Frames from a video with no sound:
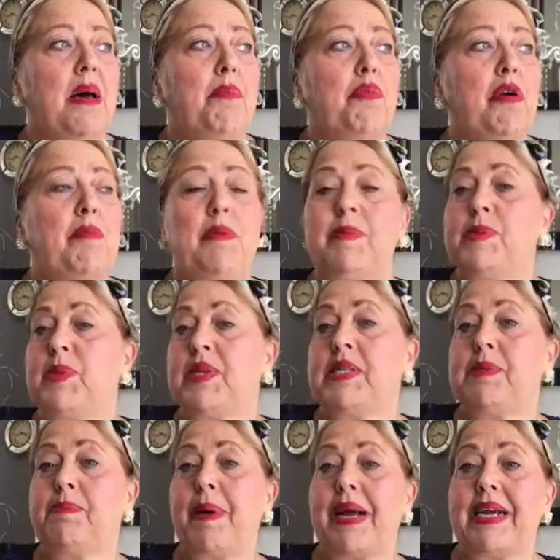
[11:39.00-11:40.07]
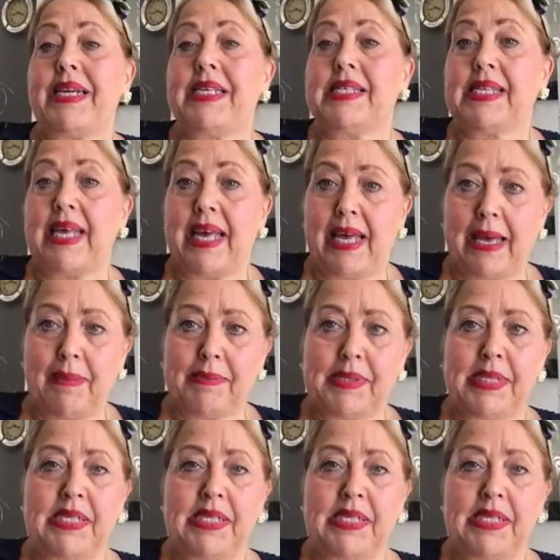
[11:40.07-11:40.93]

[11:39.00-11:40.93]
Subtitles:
problems with his back and his hips,